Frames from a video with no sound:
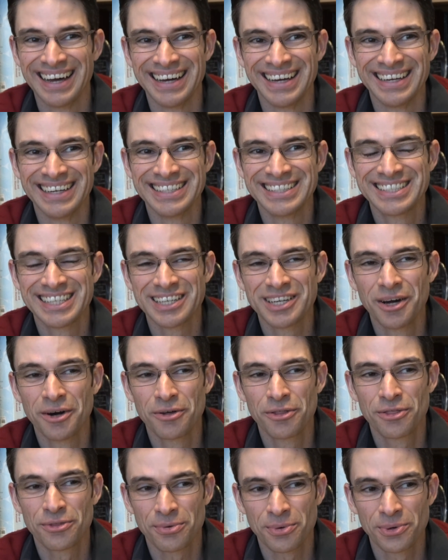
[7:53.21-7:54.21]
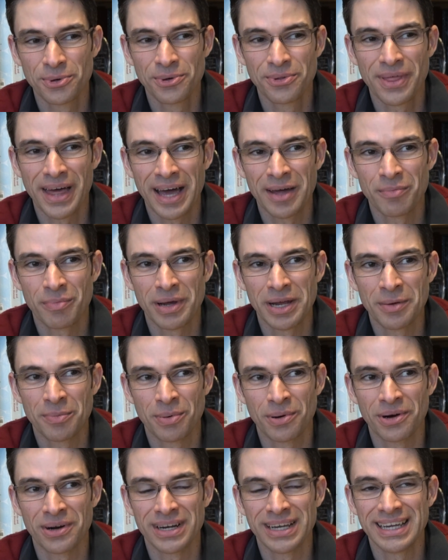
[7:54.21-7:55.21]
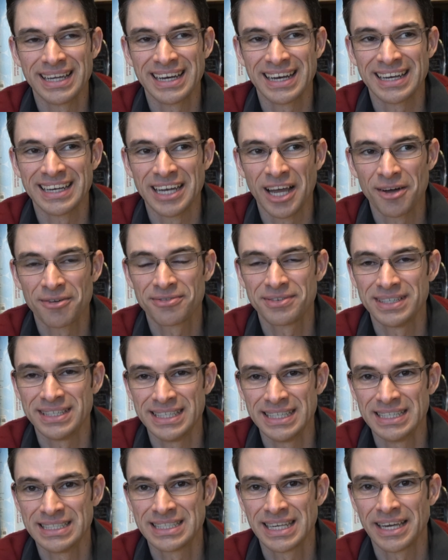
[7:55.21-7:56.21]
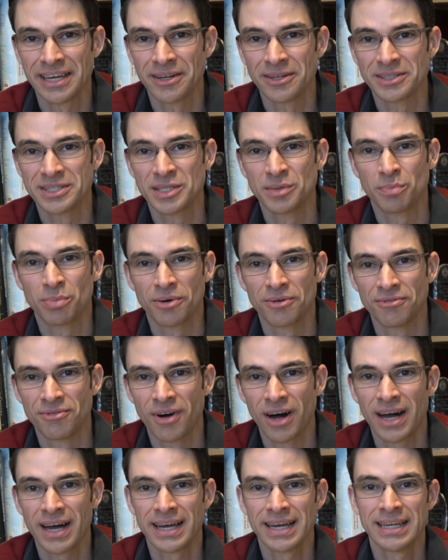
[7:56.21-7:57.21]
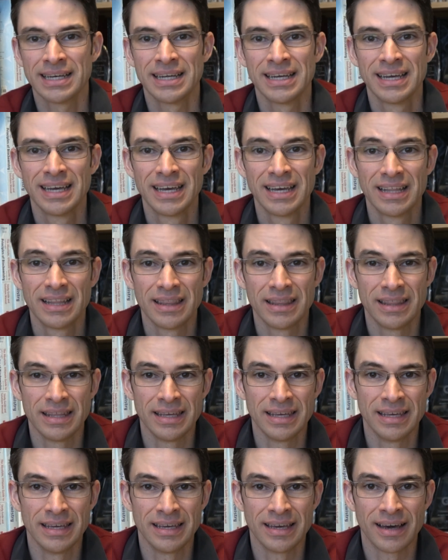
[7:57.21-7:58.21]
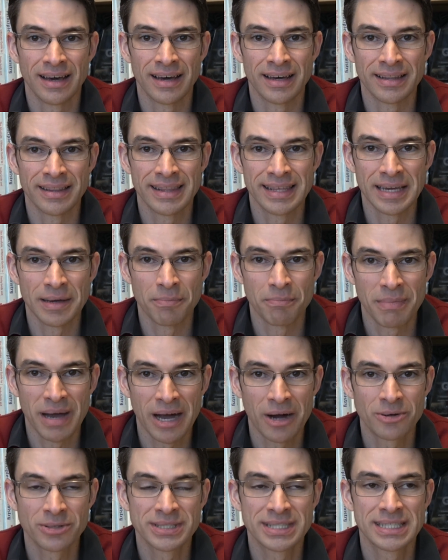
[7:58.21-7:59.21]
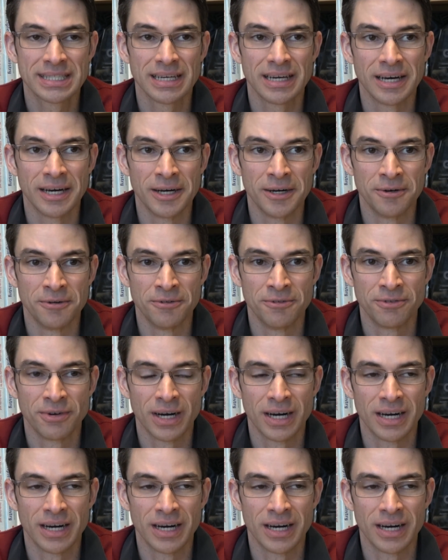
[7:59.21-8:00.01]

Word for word: uh, to go through that paper in enough detail to provide the uh, the amount of